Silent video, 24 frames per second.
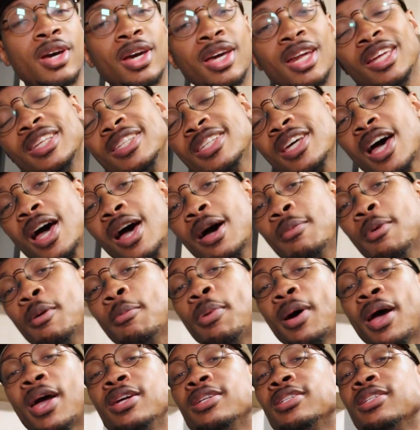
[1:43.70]
anytime a
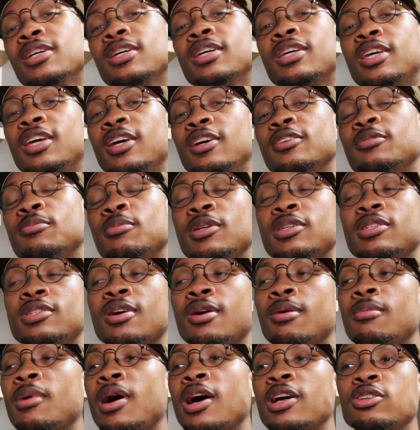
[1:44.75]
patient gives me
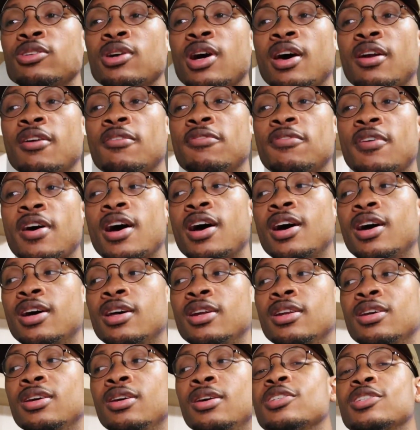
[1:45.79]
something, I try to
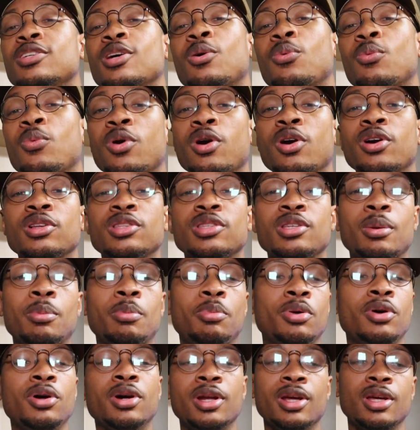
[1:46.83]
find somewhere to
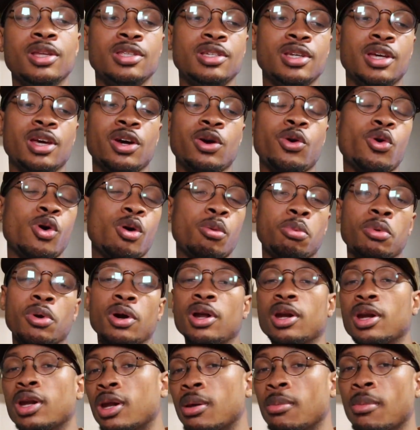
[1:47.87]
put it to
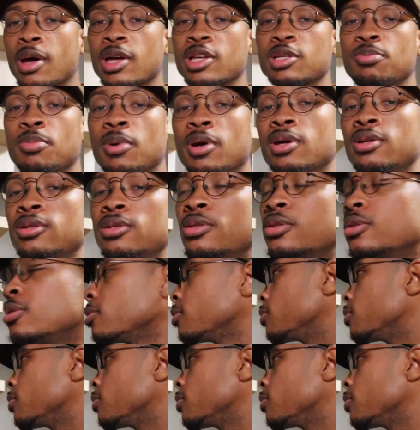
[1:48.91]
incorporate it in my space.